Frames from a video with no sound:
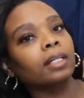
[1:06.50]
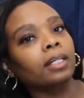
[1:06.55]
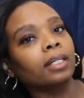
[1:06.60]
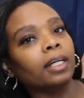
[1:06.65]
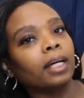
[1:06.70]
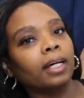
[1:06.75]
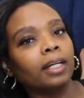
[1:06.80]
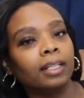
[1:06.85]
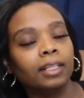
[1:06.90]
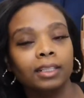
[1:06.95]

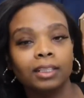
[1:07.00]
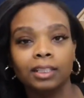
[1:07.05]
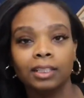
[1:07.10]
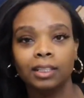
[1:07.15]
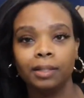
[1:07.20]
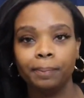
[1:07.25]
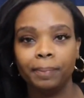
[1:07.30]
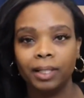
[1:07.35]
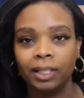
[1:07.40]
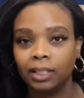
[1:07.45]
Yeah, this is
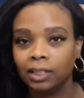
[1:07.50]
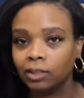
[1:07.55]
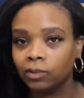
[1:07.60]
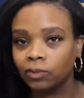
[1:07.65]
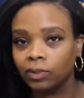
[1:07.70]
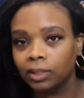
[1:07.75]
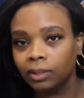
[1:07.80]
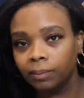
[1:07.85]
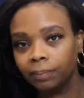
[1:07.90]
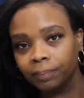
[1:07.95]
the biggest
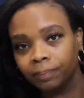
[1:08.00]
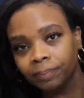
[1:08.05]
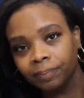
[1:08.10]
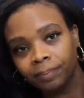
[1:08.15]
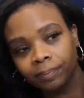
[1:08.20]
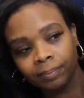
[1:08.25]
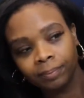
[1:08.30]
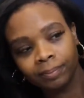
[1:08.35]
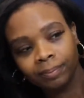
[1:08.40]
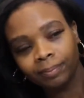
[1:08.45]
one.
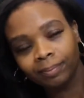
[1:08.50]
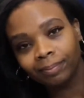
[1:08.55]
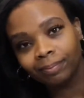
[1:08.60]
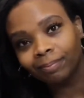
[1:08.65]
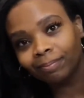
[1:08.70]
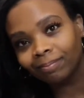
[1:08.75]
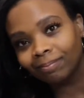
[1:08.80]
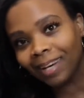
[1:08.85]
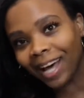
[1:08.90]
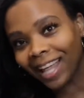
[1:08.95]

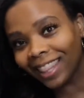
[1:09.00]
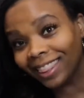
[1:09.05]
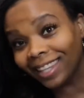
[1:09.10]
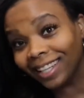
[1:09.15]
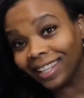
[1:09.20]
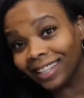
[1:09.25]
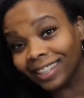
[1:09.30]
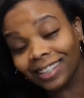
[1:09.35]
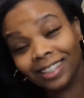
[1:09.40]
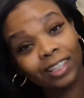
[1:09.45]
I
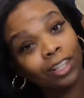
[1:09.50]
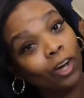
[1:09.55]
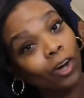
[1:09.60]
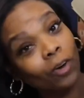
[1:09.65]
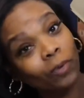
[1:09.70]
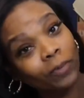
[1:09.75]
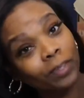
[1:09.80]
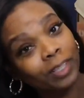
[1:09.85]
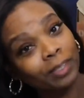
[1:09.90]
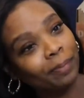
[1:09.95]
think it's the
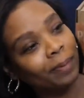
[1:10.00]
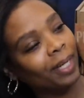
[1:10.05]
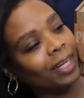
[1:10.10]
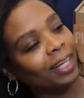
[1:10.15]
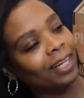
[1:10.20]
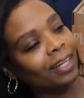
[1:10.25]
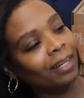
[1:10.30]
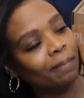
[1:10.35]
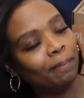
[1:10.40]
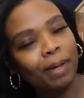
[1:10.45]
always
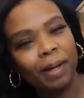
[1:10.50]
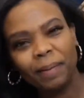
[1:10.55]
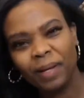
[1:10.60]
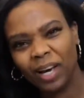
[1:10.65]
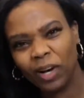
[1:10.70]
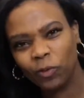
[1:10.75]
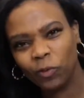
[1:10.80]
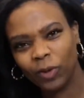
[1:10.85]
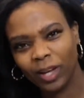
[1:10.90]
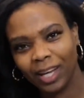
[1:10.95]
pan. Maybe
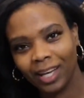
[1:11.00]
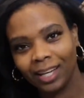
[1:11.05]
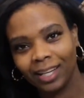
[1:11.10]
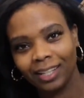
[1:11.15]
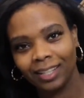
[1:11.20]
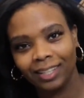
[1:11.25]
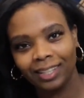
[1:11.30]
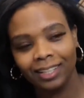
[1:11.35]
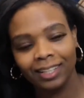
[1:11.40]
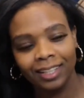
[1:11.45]
I'll wait.
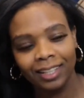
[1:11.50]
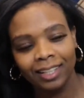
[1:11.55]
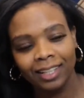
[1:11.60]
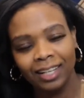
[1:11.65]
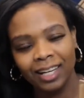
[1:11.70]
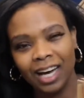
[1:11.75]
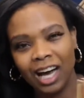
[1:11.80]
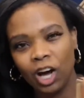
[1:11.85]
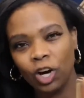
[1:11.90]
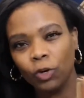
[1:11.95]

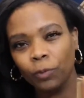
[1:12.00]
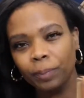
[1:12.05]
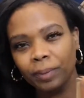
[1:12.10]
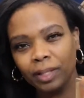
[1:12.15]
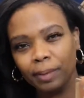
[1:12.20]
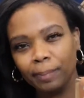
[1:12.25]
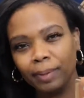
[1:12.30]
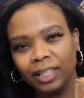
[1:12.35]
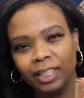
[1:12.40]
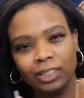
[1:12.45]
I'll open the
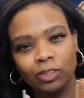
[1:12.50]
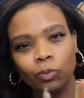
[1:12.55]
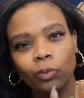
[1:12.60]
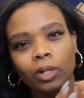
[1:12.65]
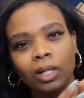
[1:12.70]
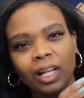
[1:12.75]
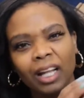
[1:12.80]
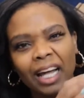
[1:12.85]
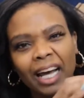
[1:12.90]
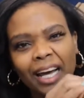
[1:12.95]
biggest
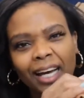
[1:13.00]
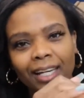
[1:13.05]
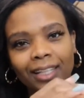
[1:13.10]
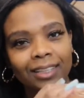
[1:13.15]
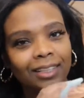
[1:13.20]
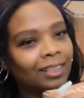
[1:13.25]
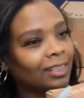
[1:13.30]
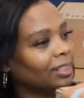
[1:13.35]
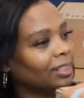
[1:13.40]
one last.